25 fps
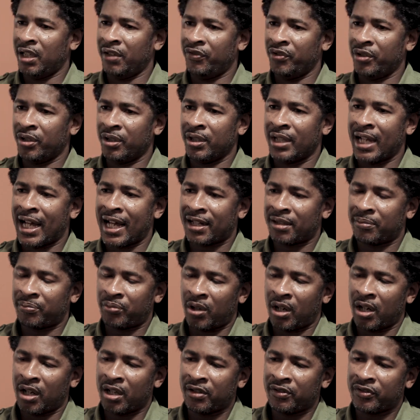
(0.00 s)
If you're not a
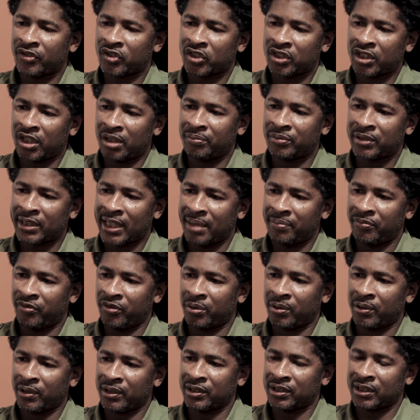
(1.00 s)
part of some type
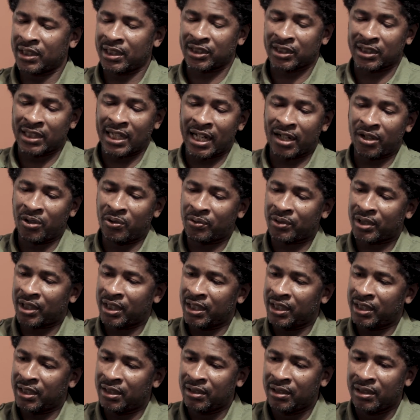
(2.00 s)
of an organization, I don't
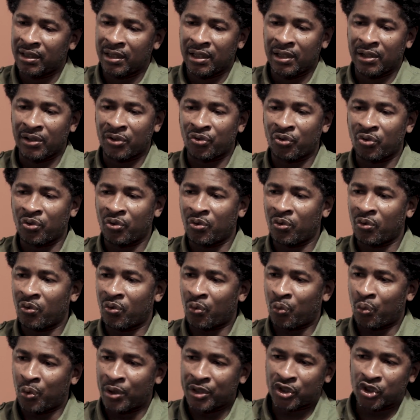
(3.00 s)
care
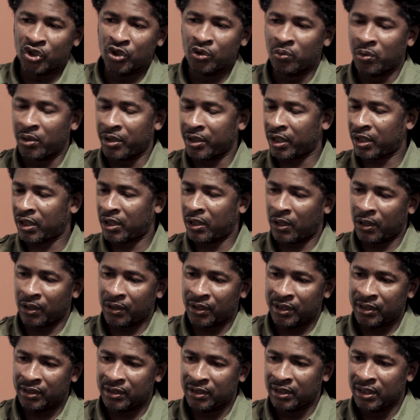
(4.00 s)
what you want to
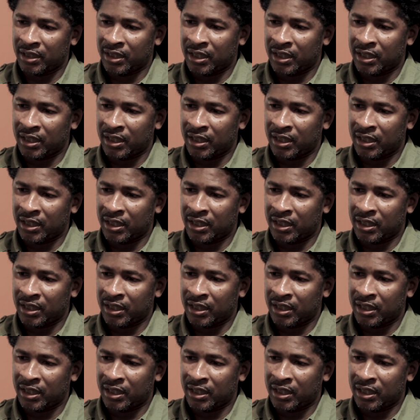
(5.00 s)
call it.